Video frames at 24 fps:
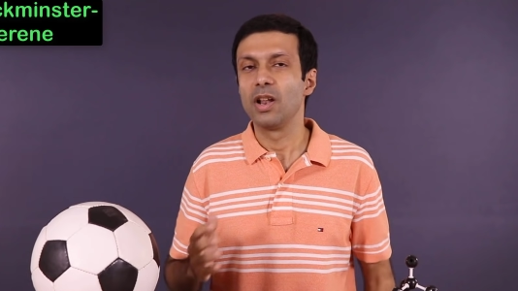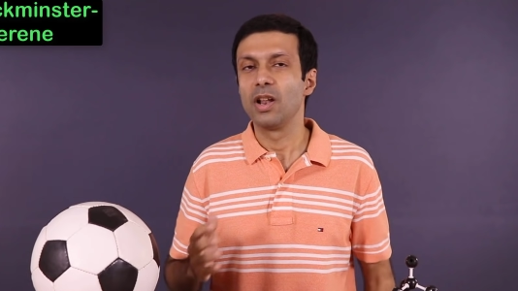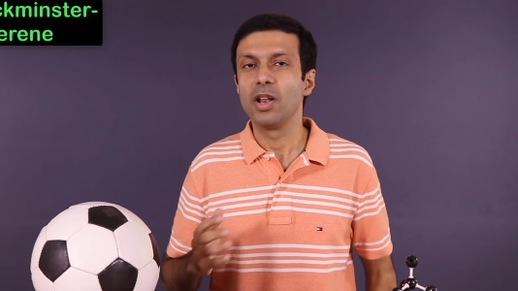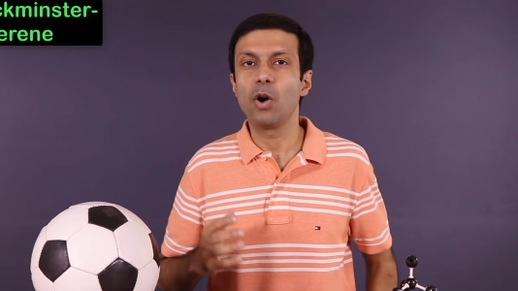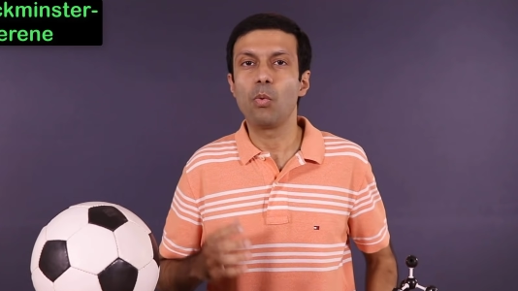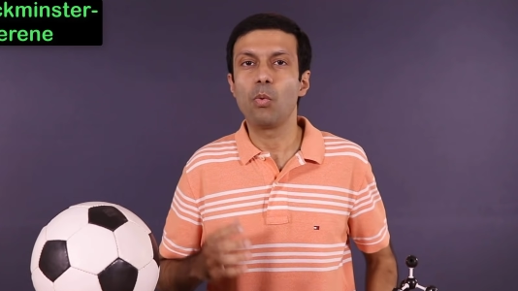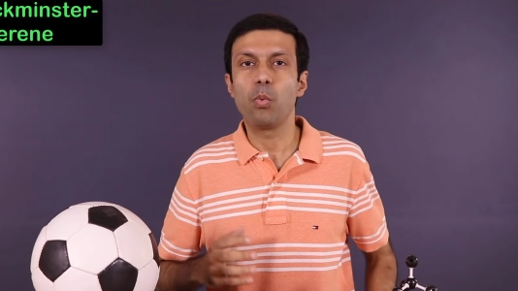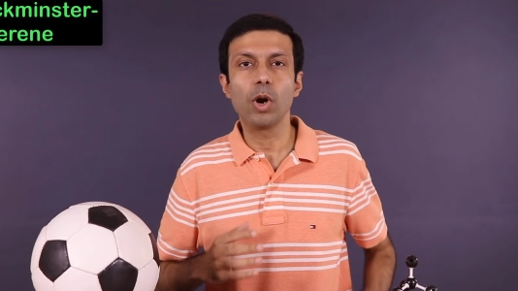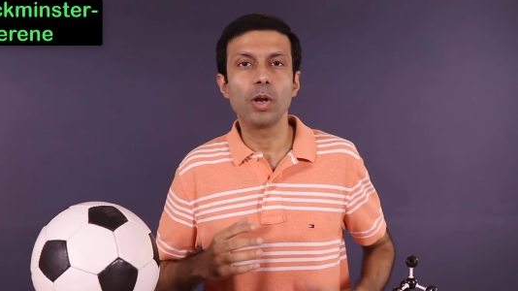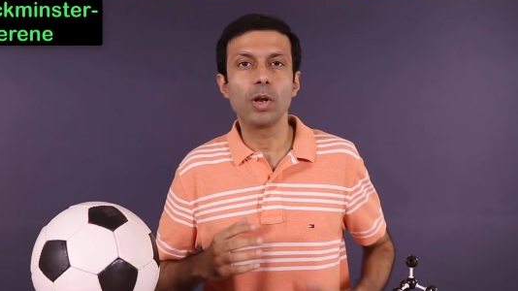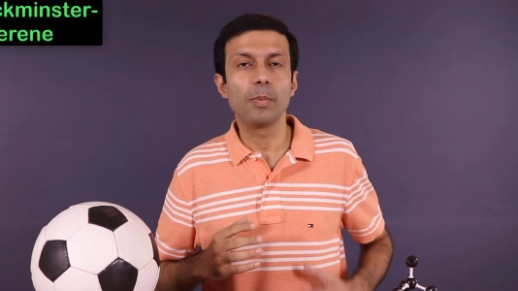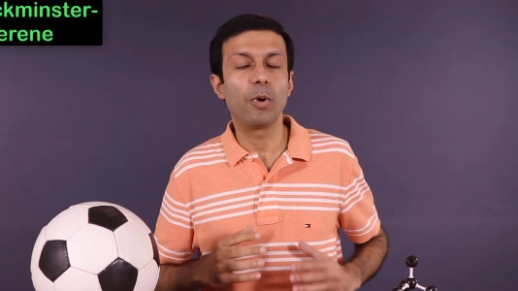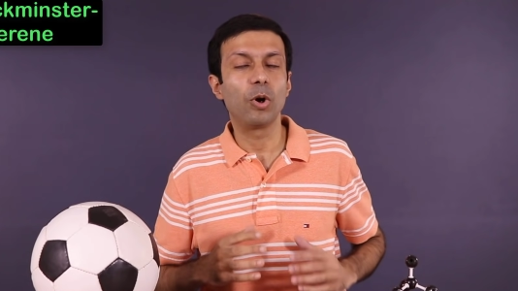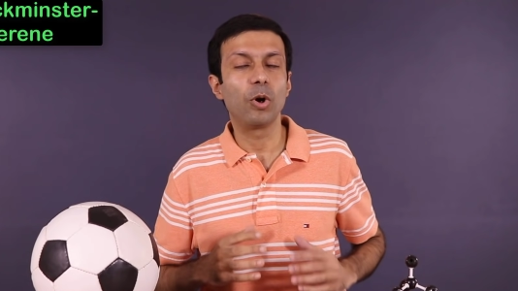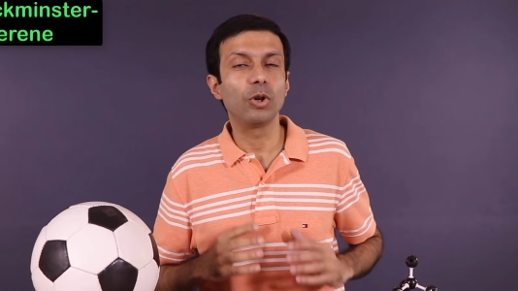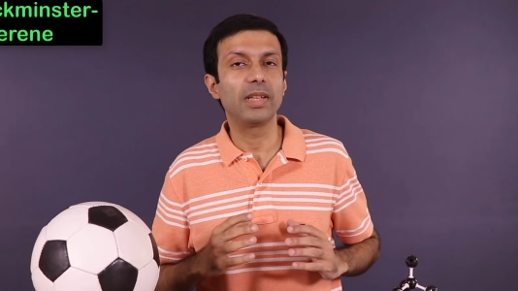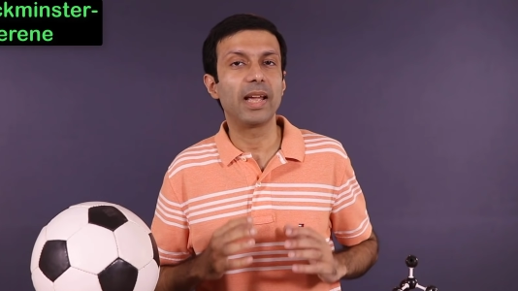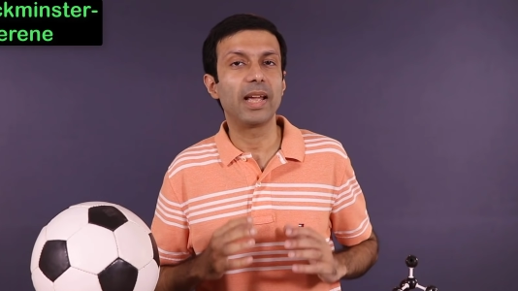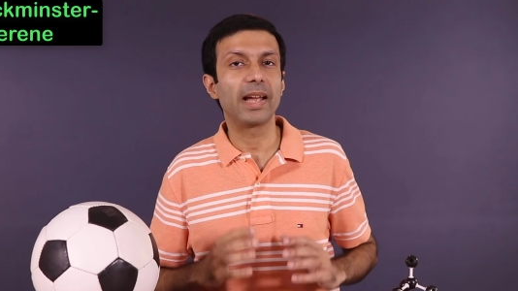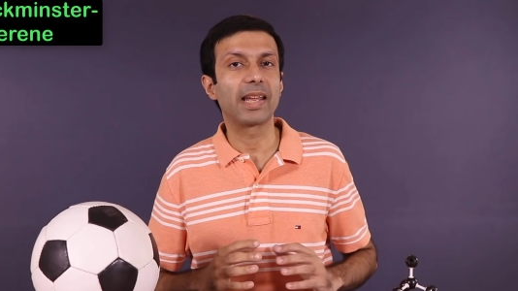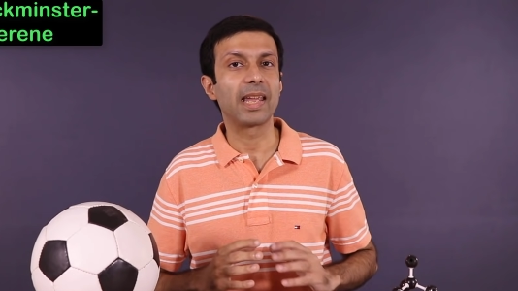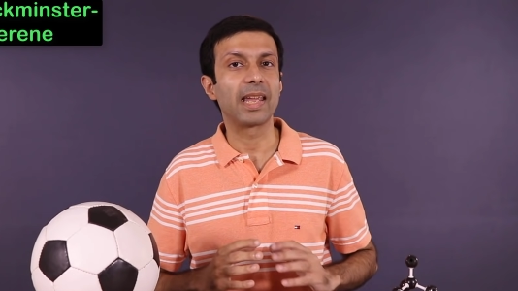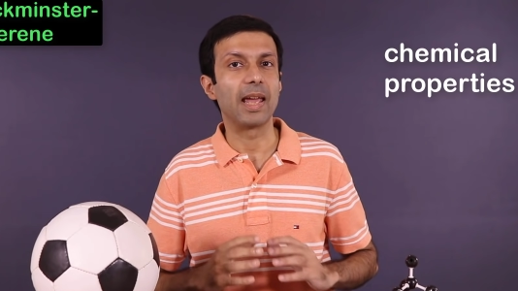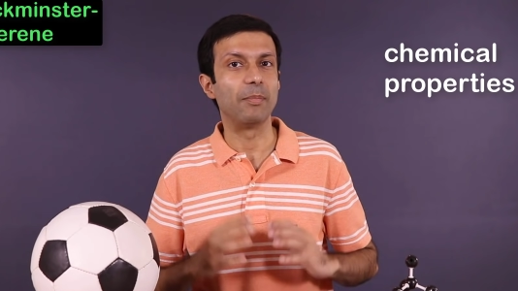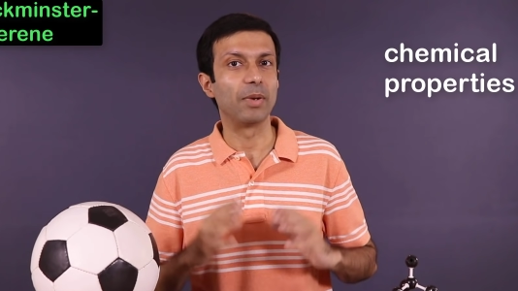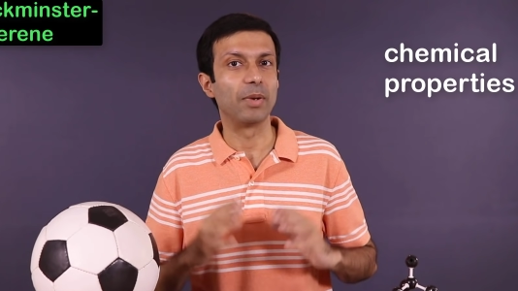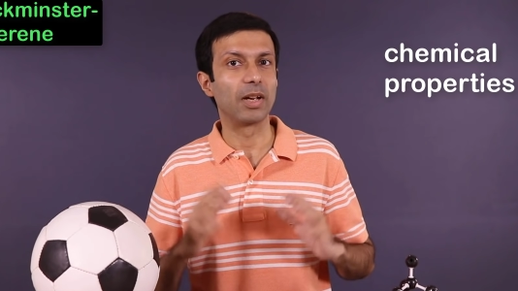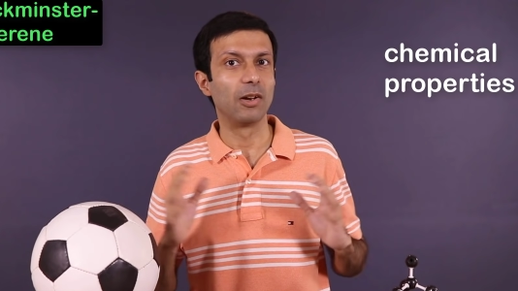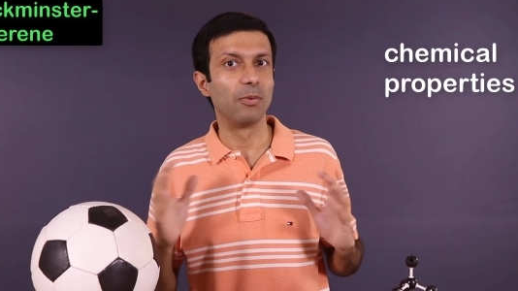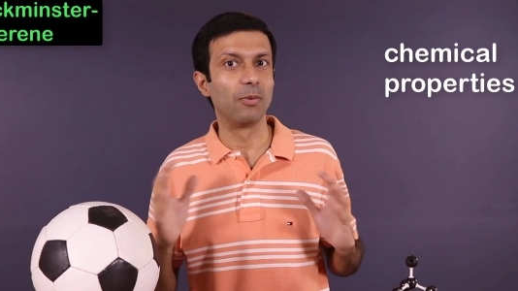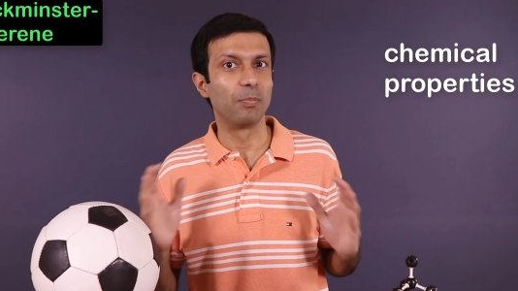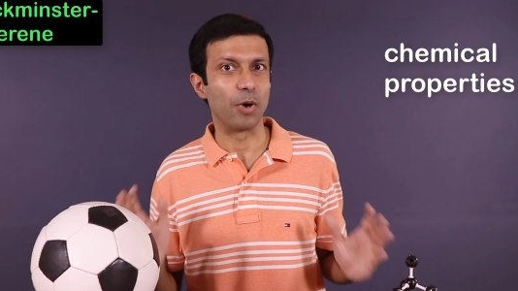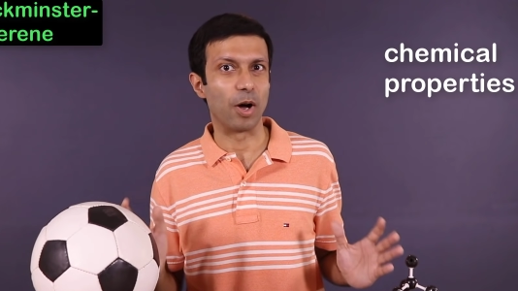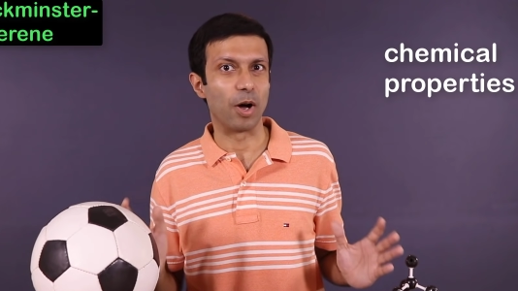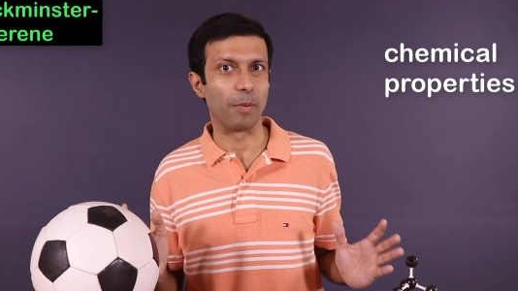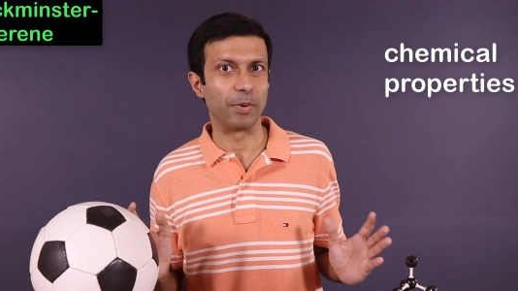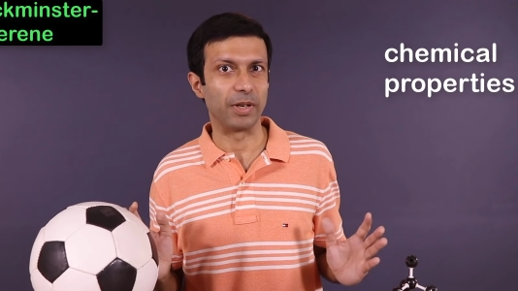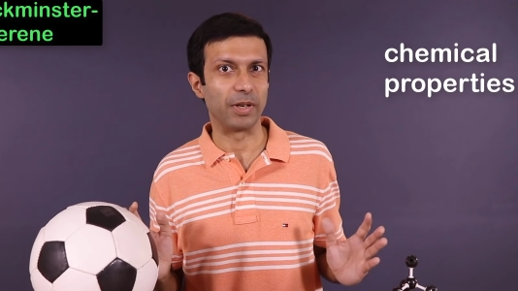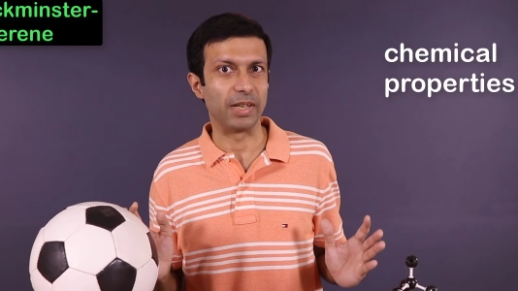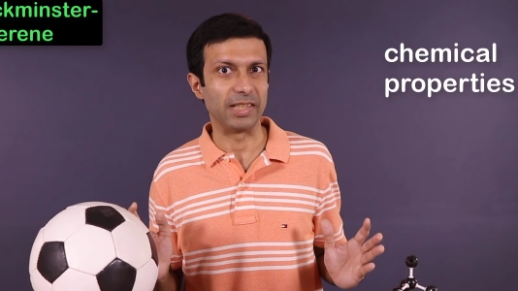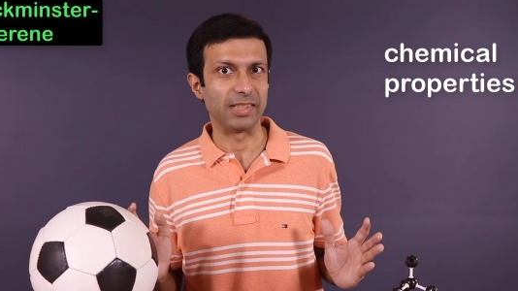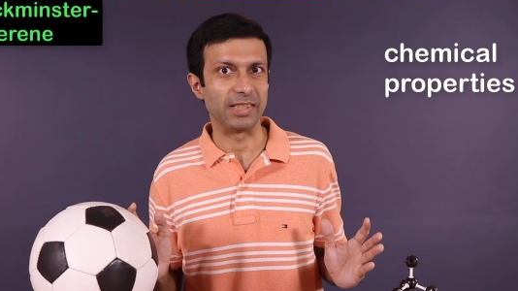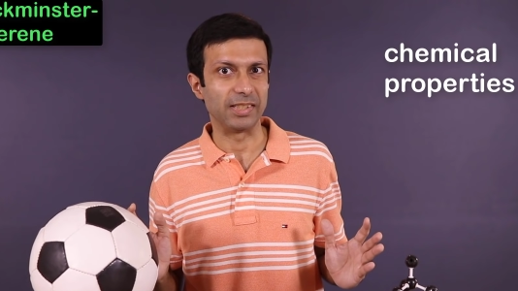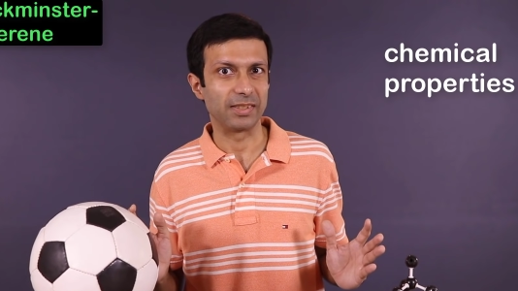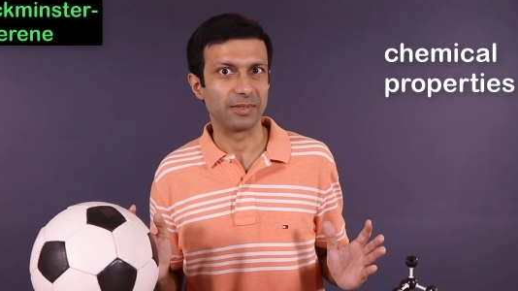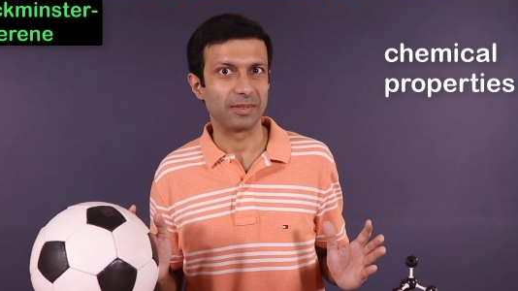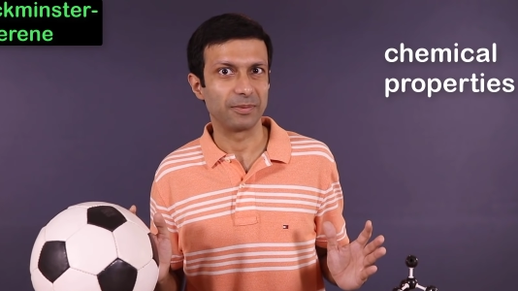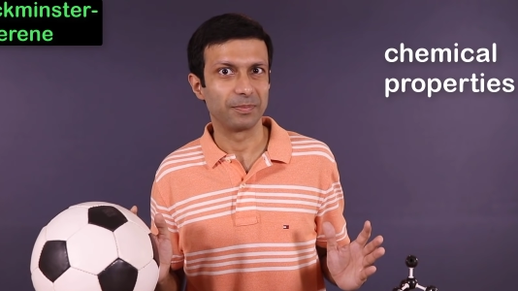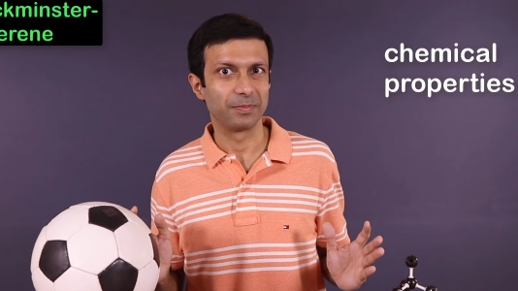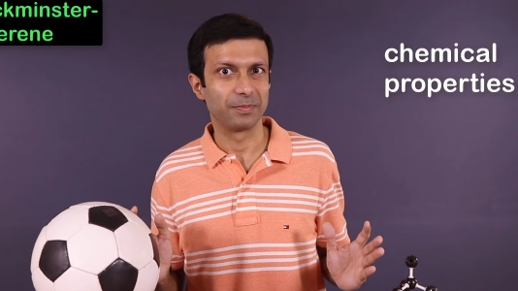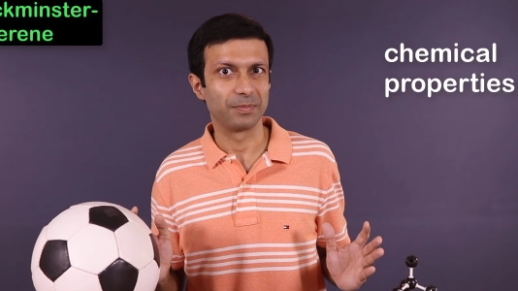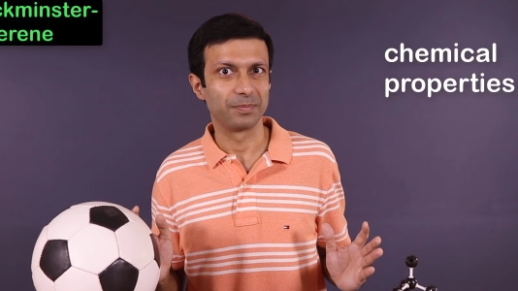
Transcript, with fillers: Now, what about their chemical properties?